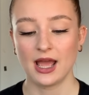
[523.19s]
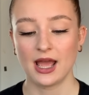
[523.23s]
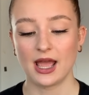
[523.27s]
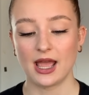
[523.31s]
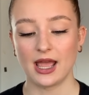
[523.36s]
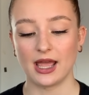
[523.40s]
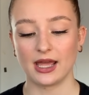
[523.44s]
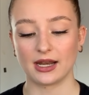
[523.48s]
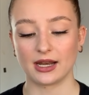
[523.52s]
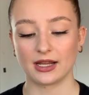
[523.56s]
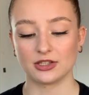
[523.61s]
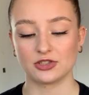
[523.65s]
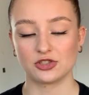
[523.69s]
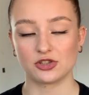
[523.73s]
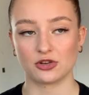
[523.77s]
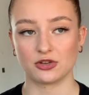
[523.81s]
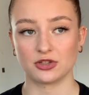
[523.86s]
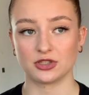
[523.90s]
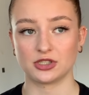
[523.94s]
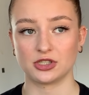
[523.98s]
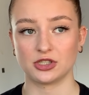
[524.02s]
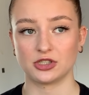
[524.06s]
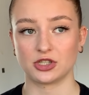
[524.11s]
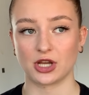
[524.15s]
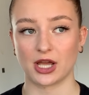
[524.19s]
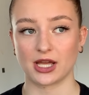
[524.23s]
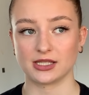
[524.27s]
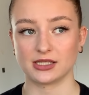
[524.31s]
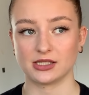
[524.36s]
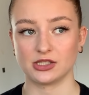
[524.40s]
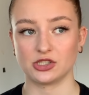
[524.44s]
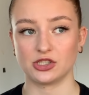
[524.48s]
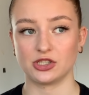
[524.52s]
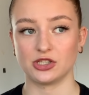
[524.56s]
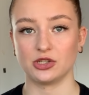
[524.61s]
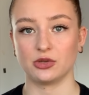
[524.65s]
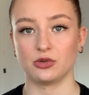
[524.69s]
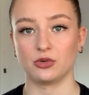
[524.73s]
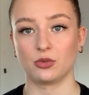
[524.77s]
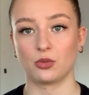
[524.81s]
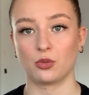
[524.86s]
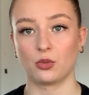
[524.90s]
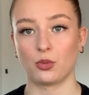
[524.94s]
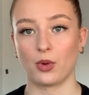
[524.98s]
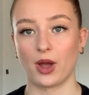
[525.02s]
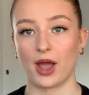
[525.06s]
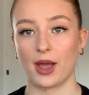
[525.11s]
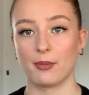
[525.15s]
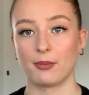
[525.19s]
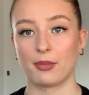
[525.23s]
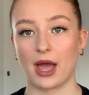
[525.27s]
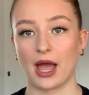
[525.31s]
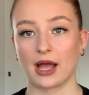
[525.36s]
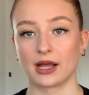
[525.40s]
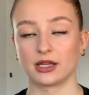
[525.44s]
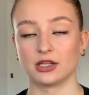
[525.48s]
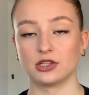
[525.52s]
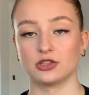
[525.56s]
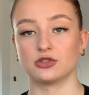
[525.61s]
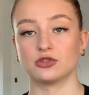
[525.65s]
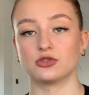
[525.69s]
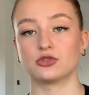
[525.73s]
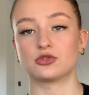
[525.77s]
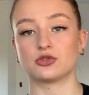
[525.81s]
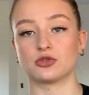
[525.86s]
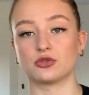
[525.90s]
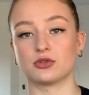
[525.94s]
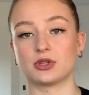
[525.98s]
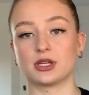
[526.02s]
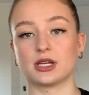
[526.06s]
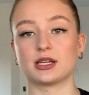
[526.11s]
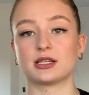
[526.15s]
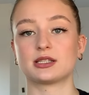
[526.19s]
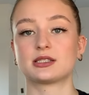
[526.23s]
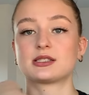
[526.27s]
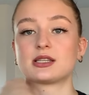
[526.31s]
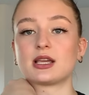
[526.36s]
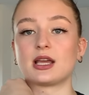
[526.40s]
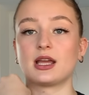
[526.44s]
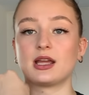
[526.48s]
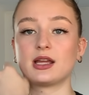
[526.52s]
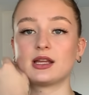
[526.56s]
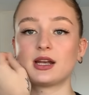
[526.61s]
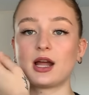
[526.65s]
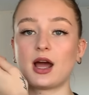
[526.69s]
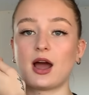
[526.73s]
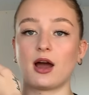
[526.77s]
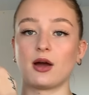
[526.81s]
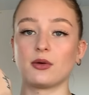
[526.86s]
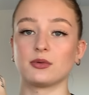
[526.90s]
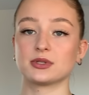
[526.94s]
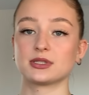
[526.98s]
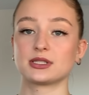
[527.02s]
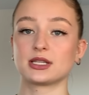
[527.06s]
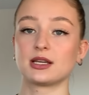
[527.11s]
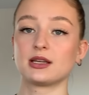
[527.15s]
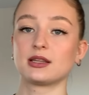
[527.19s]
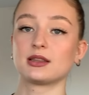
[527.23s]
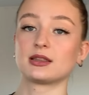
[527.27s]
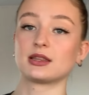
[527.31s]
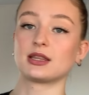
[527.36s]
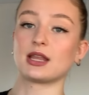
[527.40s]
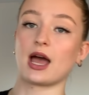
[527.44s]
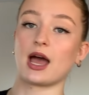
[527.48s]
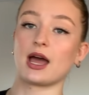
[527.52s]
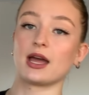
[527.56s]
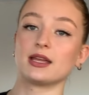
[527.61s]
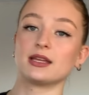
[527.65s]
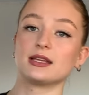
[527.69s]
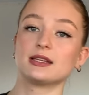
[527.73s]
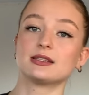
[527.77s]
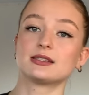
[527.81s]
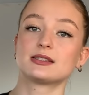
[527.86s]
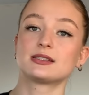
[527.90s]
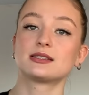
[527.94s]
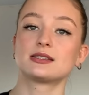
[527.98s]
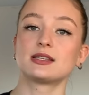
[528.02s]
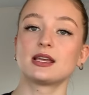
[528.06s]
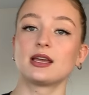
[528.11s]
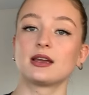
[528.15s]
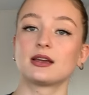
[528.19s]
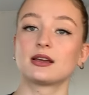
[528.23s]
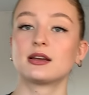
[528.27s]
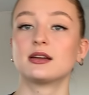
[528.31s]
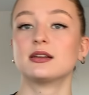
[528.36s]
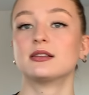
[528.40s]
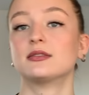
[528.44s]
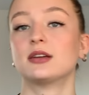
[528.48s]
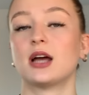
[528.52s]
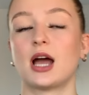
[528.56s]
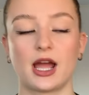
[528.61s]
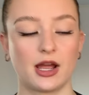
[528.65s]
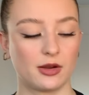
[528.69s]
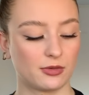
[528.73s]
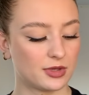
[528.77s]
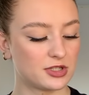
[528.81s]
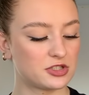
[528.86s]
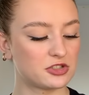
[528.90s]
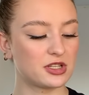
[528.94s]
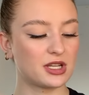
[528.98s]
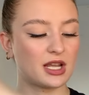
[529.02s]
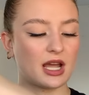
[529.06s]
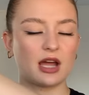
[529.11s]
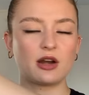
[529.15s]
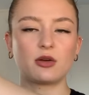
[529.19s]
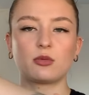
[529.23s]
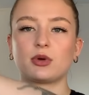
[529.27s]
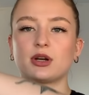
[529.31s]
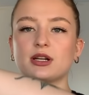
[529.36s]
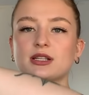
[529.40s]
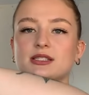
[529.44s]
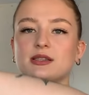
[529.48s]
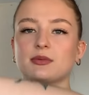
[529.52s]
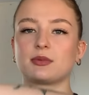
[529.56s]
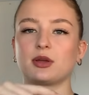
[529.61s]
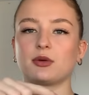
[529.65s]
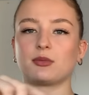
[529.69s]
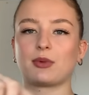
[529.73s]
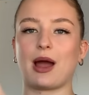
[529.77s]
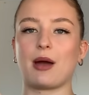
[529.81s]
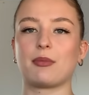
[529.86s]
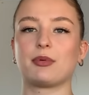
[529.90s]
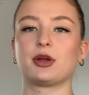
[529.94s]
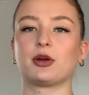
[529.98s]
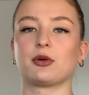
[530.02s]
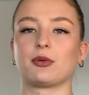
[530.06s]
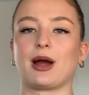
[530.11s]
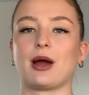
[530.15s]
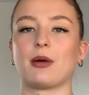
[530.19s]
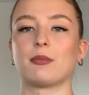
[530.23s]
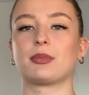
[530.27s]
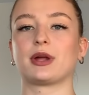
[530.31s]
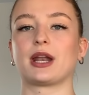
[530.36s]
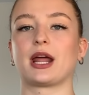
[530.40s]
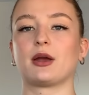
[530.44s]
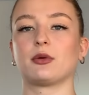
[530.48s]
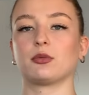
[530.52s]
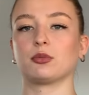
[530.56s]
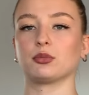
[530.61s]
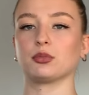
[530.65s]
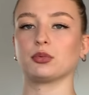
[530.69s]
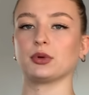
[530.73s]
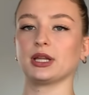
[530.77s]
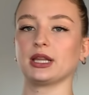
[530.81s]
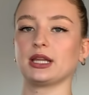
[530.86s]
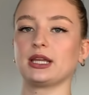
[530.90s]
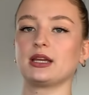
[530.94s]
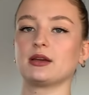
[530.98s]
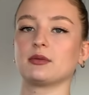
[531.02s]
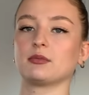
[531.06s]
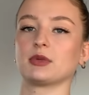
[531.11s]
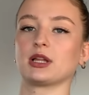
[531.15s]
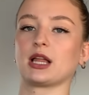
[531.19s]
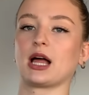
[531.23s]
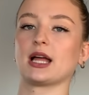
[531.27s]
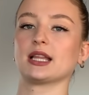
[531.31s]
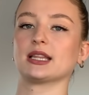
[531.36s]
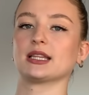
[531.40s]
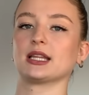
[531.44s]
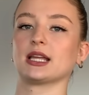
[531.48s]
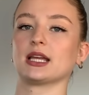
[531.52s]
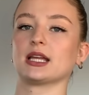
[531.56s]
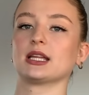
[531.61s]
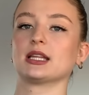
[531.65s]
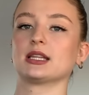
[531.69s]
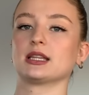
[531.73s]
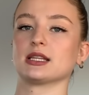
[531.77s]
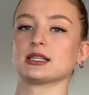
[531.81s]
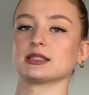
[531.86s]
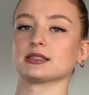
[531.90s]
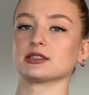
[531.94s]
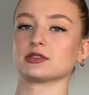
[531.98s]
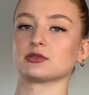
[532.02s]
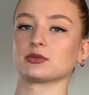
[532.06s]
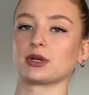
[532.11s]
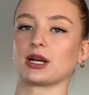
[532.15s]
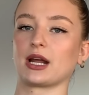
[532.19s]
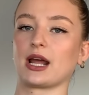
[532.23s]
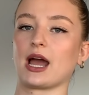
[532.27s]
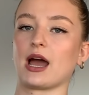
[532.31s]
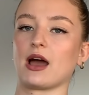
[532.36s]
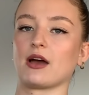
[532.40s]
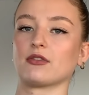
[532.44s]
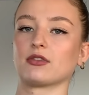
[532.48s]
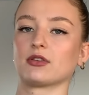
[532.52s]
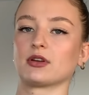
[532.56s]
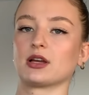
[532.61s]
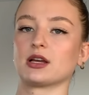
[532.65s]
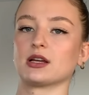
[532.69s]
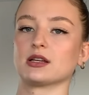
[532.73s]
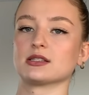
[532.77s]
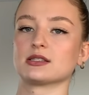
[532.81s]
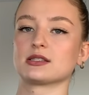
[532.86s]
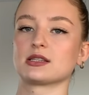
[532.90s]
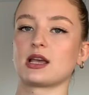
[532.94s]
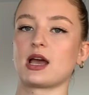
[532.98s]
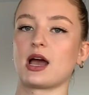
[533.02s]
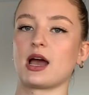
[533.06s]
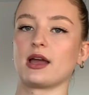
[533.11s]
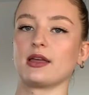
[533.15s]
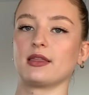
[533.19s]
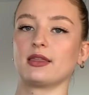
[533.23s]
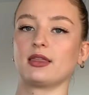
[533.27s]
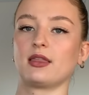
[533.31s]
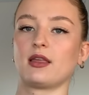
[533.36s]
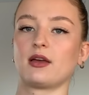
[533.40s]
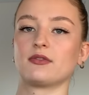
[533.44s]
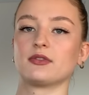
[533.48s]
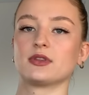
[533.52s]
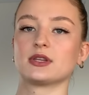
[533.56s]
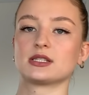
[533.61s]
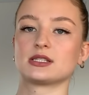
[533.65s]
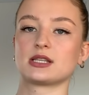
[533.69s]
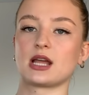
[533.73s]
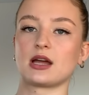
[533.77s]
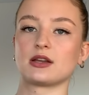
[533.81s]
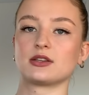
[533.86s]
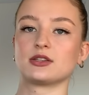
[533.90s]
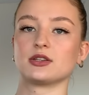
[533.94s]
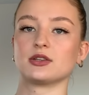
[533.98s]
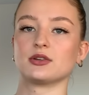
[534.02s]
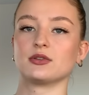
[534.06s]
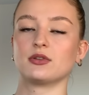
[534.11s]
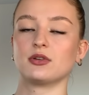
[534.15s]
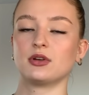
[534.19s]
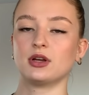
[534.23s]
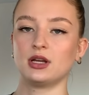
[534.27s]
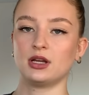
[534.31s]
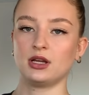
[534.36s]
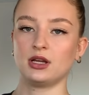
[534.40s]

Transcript: and I showed it to Jess and she went back and drew this, and I was like, that is sick. I originally kind of wanted something wrapping around, but I really am glad that this is what I have because I love this tattoo.